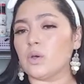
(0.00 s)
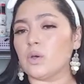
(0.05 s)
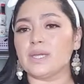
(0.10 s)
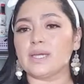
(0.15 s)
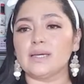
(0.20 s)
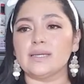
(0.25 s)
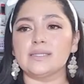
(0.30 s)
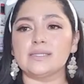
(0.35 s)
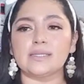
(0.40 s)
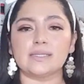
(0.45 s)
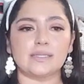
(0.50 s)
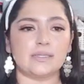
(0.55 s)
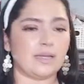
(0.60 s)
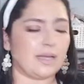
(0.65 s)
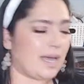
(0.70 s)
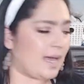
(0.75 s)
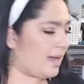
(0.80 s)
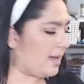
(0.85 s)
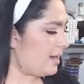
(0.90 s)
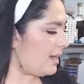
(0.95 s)
because,
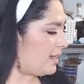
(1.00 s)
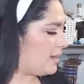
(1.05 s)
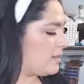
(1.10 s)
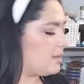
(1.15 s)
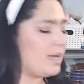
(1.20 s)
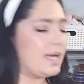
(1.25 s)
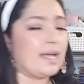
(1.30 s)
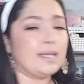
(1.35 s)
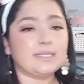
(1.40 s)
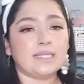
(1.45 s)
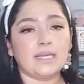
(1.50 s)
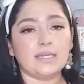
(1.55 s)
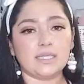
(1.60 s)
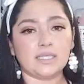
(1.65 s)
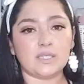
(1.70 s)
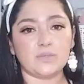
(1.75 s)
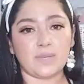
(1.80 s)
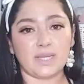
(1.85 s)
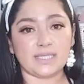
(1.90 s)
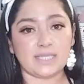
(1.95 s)
like I said,
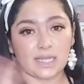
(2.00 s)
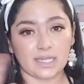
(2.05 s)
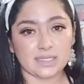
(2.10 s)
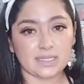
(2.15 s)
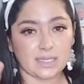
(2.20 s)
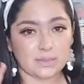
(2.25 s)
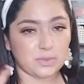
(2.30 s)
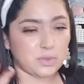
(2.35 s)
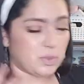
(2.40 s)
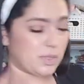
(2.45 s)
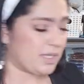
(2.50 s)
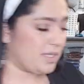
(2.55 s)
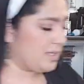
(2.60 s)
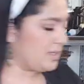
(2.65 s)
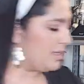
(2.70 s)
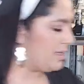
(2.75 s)
this is my second time doing it.